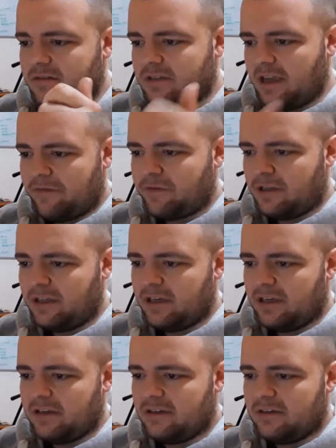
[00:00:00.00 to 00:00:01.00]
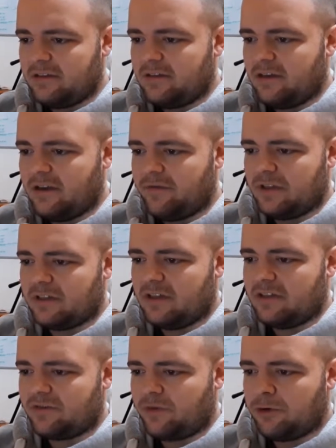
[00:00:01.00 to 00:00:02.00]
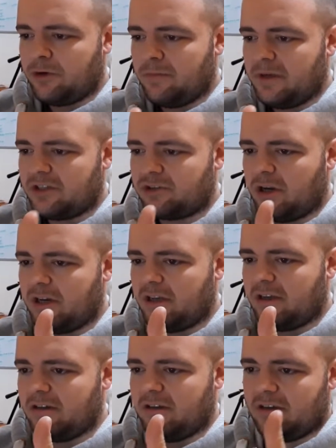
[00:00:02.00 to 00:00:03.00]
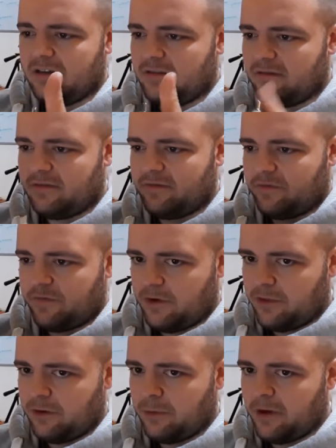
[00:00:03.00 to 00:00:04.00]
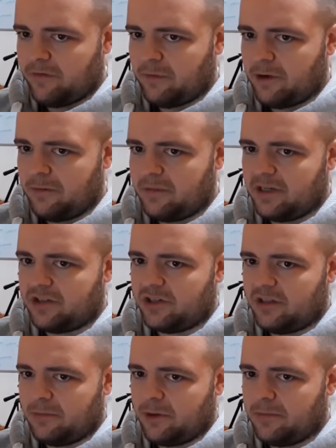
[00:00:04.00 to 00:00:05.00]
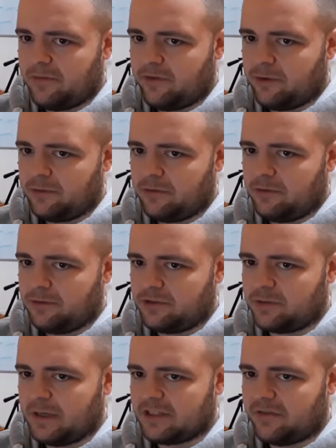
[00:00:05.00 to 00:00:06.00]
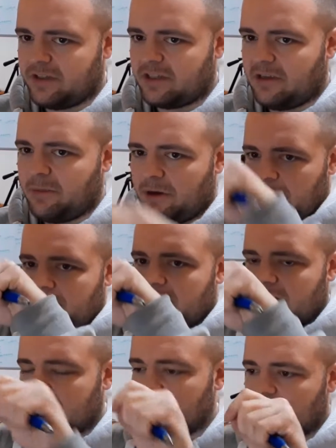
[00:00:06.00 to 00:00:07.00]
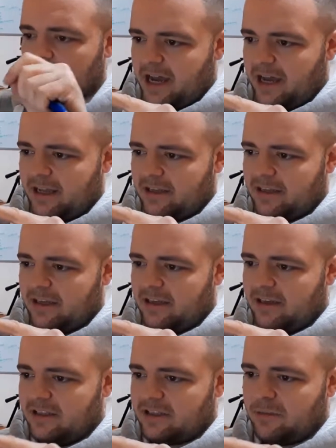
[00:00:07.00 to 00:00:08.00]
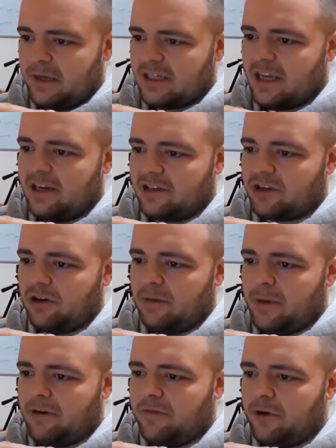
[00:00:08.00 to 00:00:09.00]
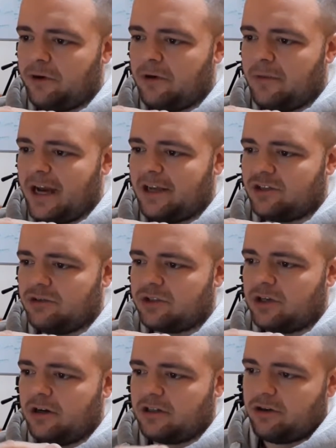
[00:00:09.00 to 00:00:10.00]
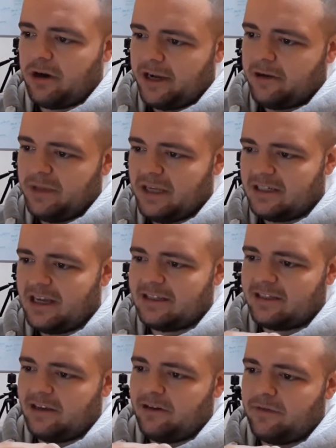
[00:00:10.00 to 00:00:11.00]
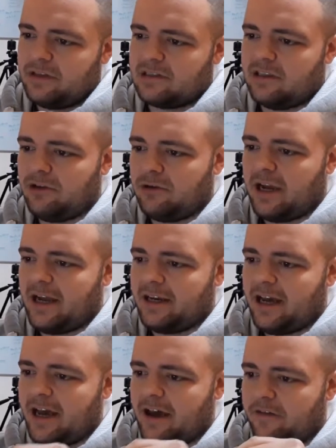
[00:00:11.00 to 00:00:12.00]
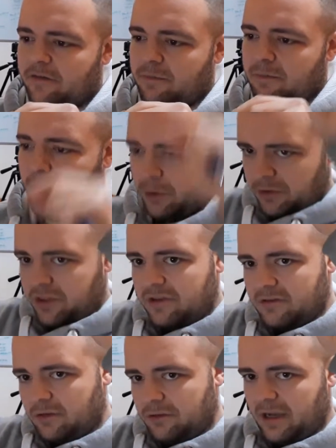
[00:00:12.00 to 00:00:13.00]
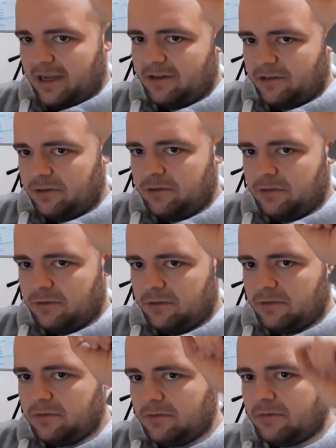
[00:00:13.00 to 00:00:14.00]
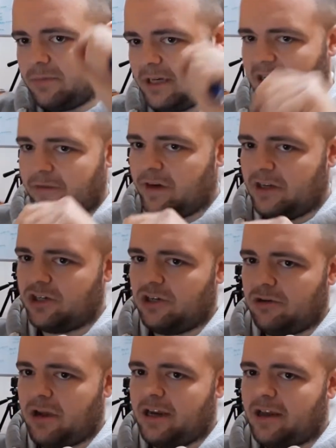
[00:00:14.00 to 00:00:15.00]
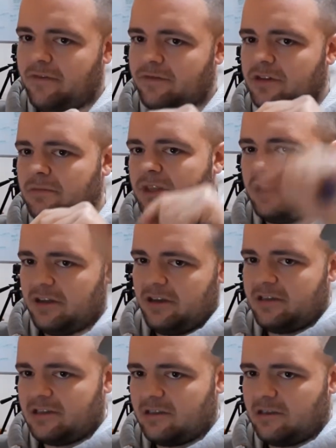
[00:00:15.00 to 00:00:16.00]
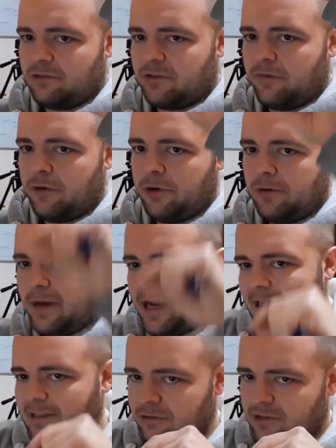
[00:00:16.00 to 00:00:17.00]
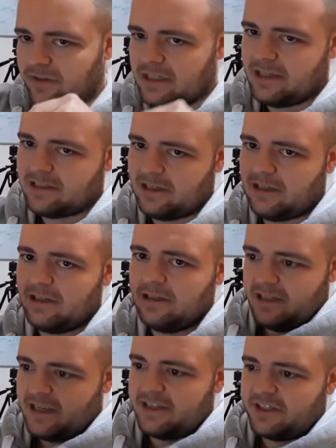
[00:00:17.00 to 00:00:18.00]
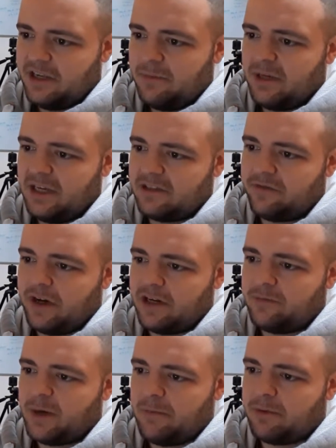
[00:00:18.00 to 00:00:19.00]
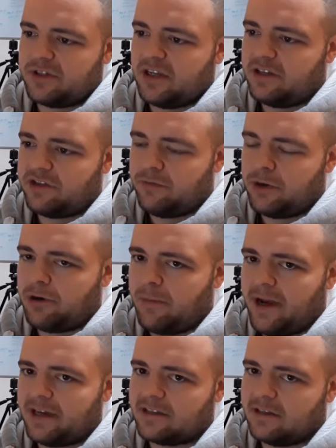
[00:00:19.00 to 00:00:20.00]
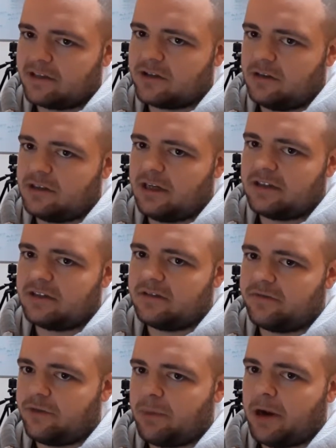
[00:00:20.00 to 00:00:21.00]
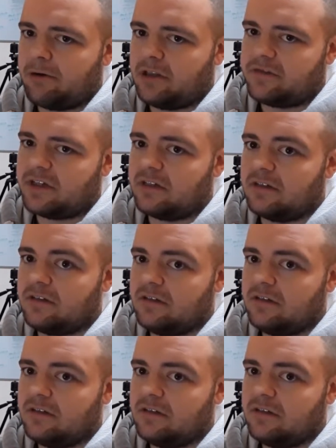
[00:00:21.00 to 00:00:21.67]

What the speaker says: Definitely, if it is volume-based training, further away from competition at the bottom of our old specificity pyramid. And it needs to maintain a certain amount of volume as you start to crank up the intensity. Obviously, you can't have both. You can't do... By definition, you can't have something that is loads of volume and loads of intensity. Intensity being defined by percentage of 1 rep max in this context for powerlifting.